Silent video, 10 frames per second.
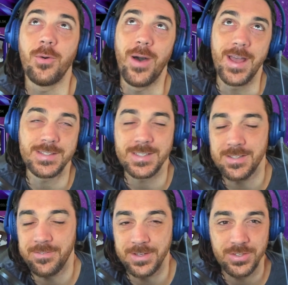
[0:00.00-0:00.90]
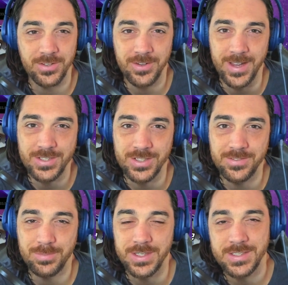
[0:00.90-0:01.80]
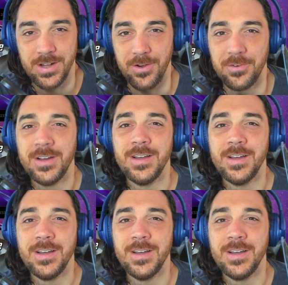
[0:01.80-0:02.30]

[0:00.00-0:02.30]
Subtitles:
oh, why is this the feature location? Please no.